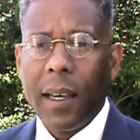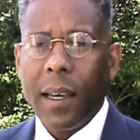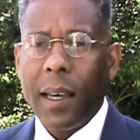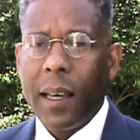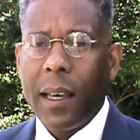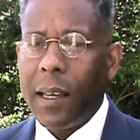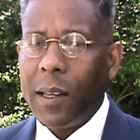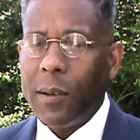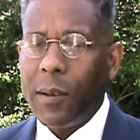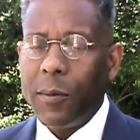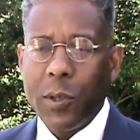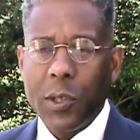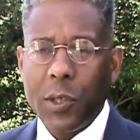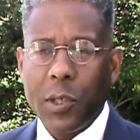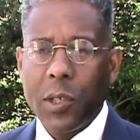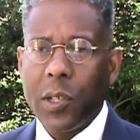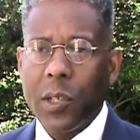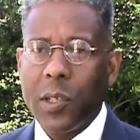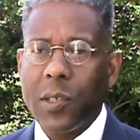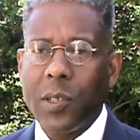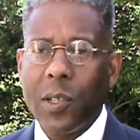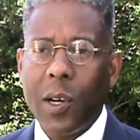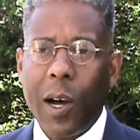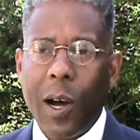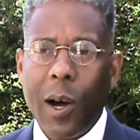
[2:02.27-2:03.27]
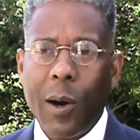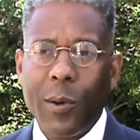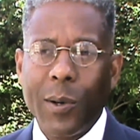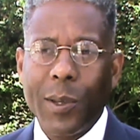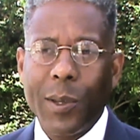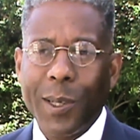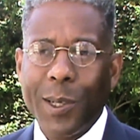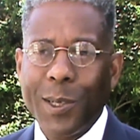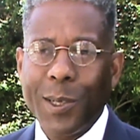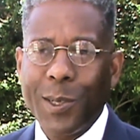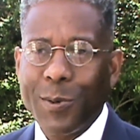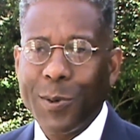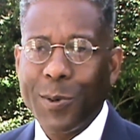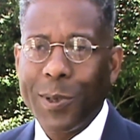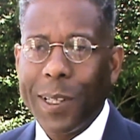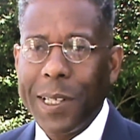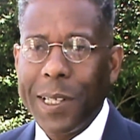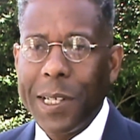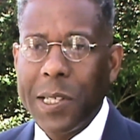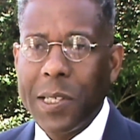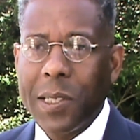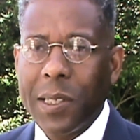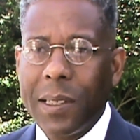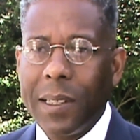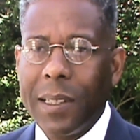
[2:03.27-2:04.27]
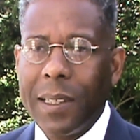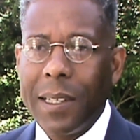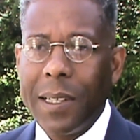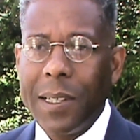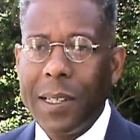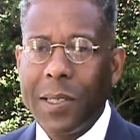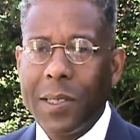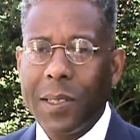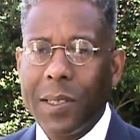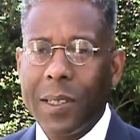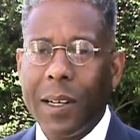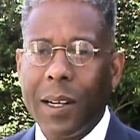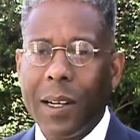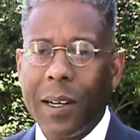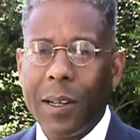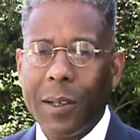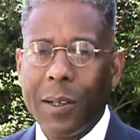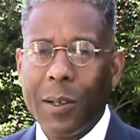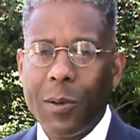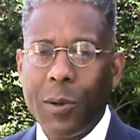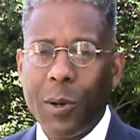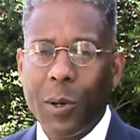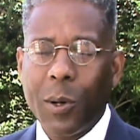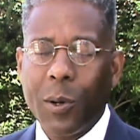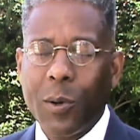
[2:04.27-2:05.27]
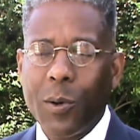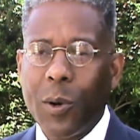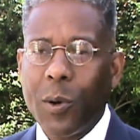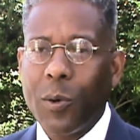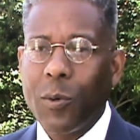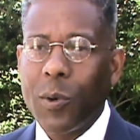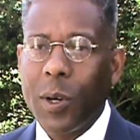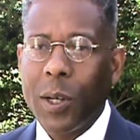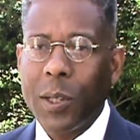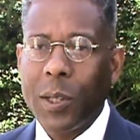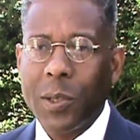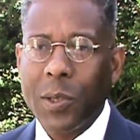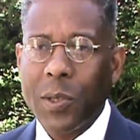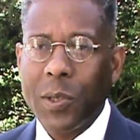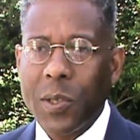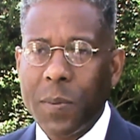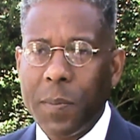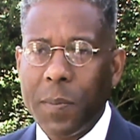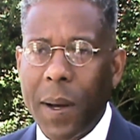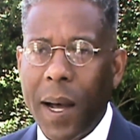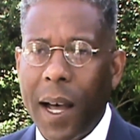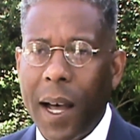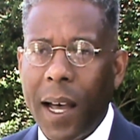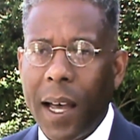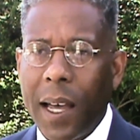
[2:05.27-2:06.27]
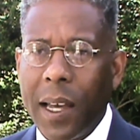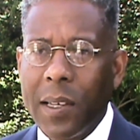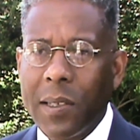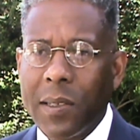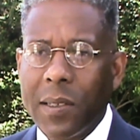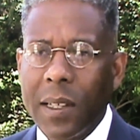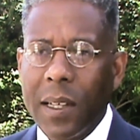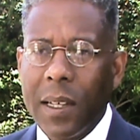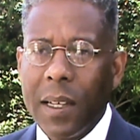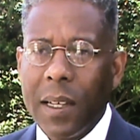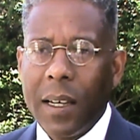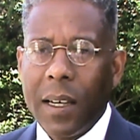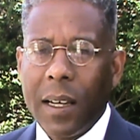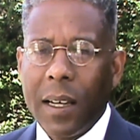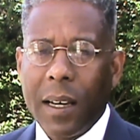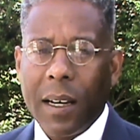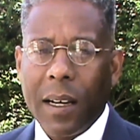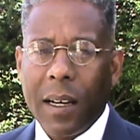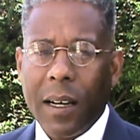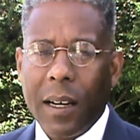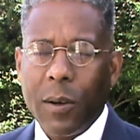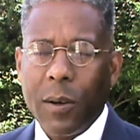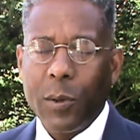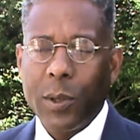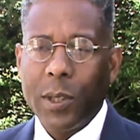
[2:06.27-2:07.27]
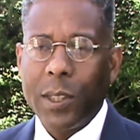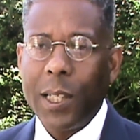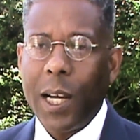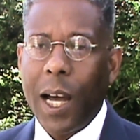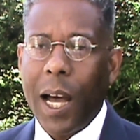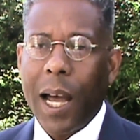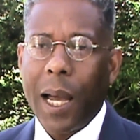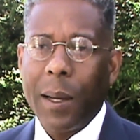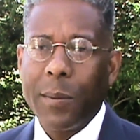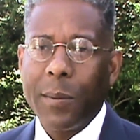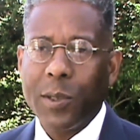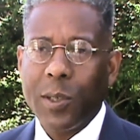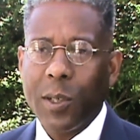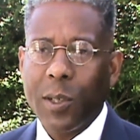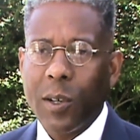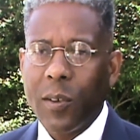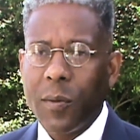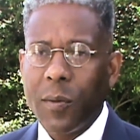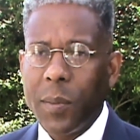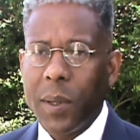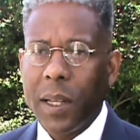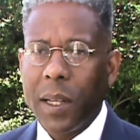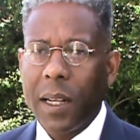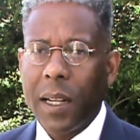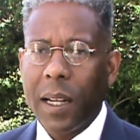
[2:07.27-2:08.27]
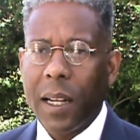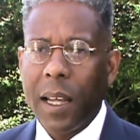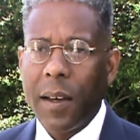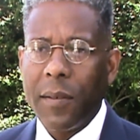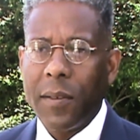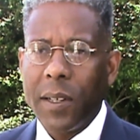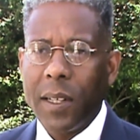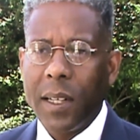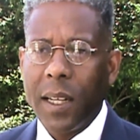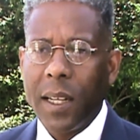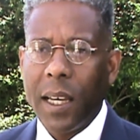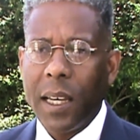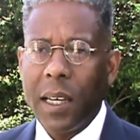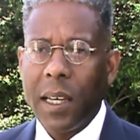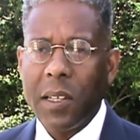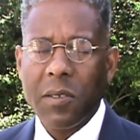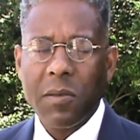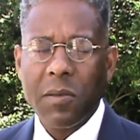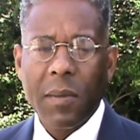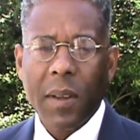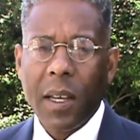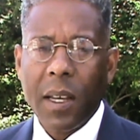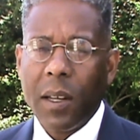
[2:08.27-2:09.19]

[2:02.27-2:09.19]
And we just saw with us releasing these quote-unquote Russian spies with time served being 11 days.